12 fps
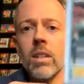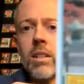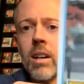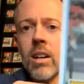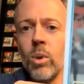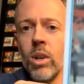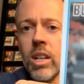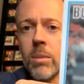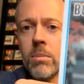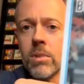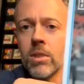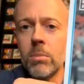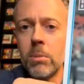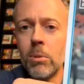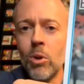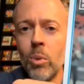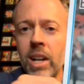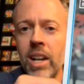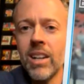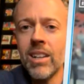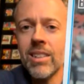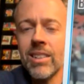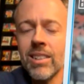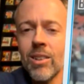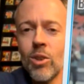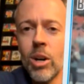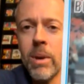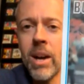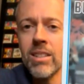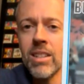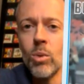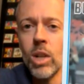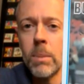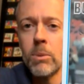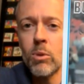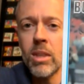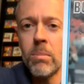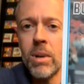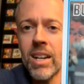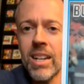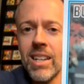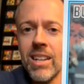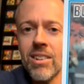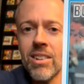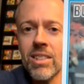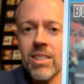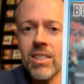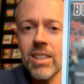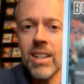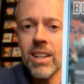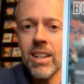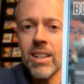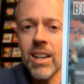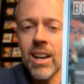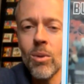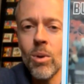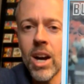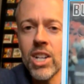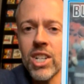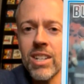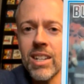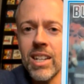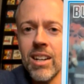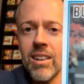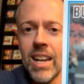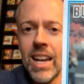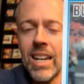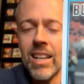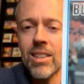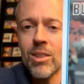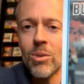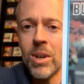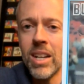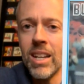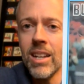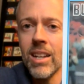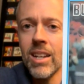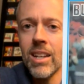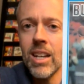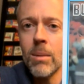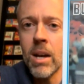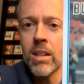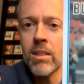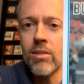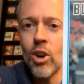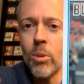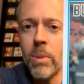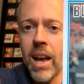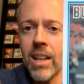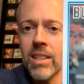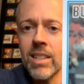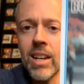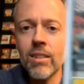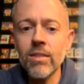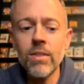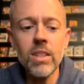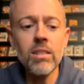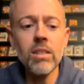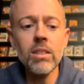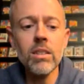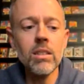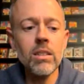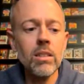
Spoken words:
Doug Williams, Super Bowl winning quarterback Doug Williams with the Buccaneers, not Washington here at 83, about to throw a pass downfield.